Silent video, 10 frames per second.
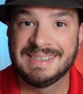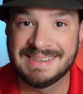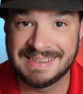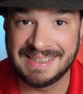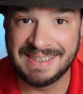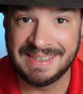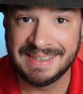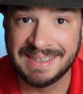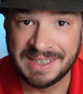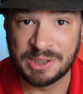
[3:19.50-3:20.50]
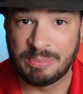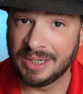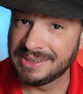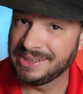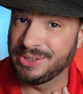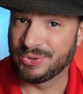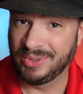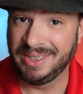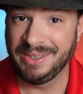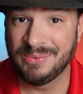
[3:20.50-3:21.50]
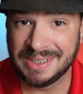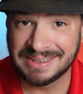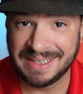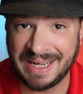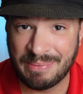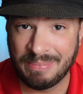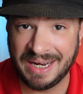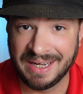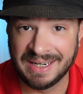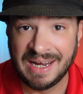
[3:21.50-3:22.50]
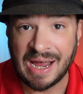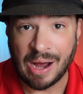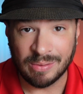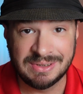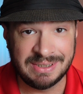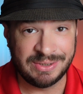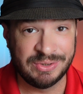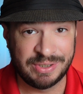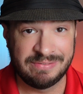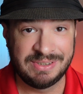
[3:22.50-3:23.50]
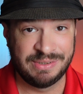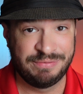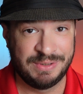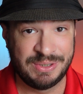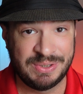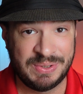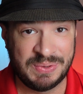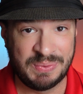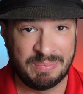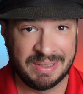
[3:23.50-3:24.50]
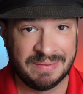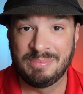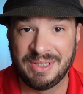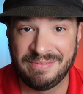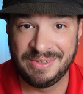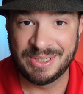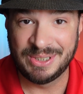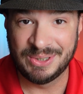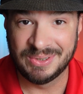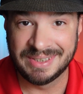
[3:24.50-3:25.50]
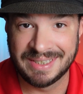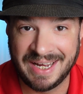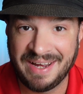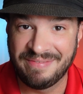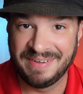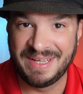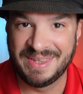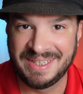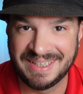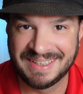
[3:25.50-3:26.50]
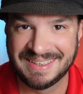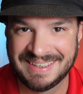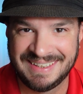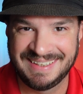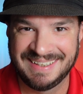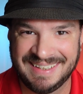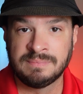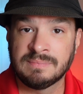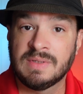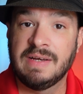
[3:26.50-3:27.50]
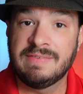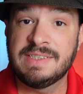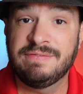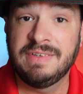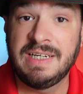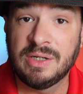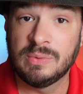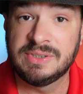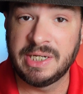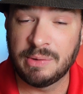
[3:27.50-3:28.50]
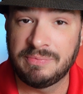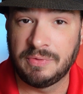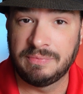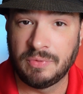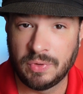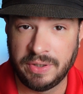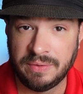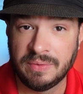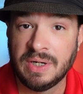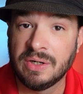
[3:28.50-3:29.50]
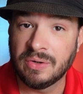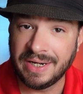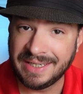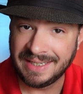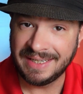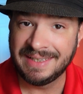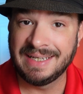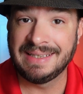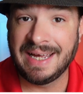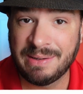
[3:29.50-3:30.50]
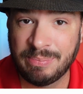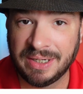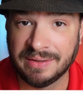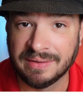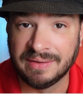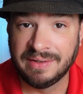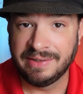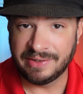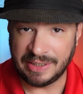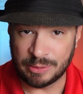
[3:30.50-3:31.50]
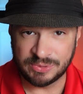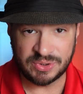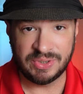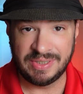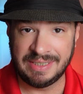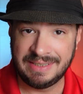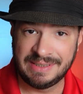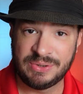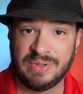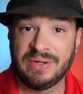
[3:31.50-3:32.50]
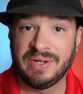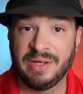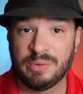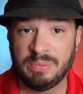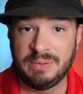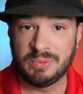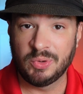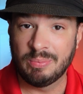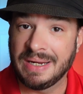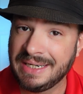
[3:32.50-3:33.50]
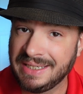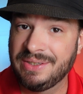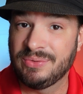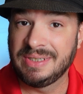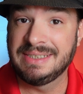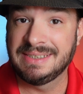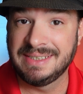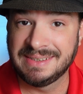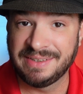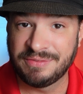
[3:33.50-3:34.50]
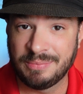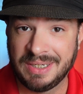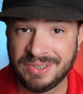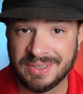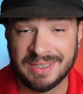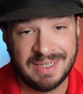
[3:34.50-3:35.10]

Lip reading: See, the process really wasn't that bad. I was a little nervous at first too, but I believe you can do it. I have faith in you. If this video was helpful for you, go ahead and hit that like button. It'll help circulate this around to other people who may need to really see this information.